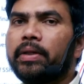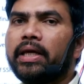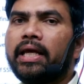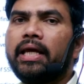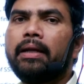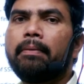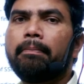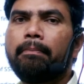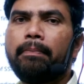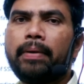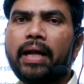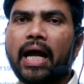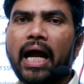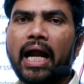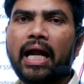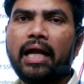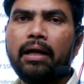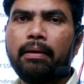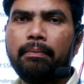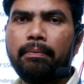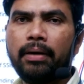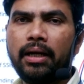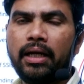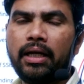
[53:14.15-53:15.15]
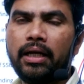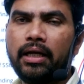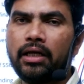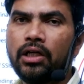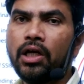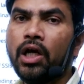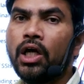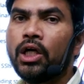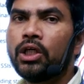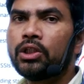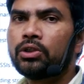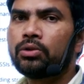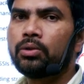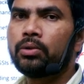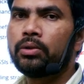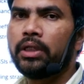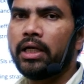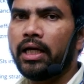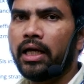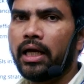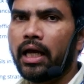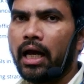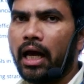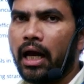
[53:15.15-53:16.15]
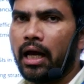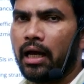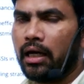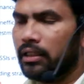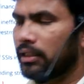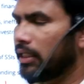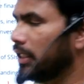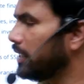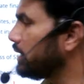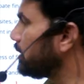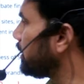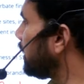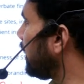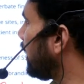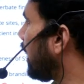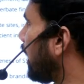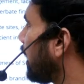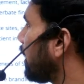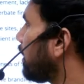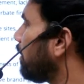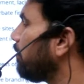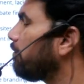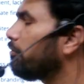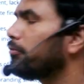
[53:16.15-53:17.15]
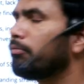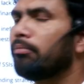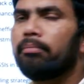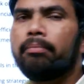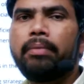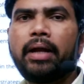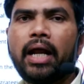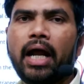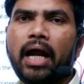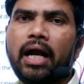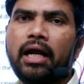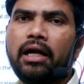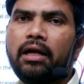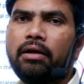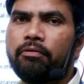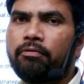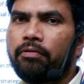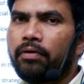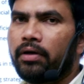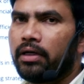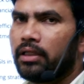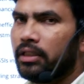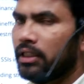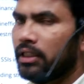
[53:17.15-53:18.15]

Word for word: in brand building. So there is a lack of brand for